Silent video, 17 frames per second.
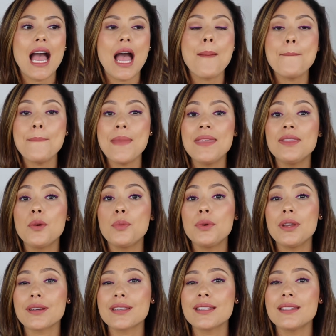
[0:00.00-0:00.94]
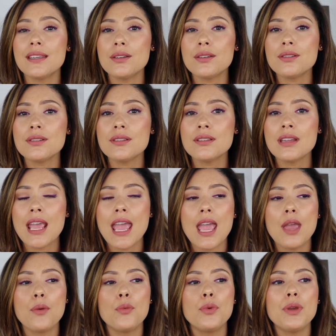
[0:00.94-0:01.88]
admit that we are sinners
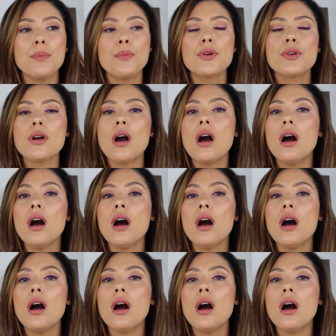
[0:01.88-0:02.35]
and we put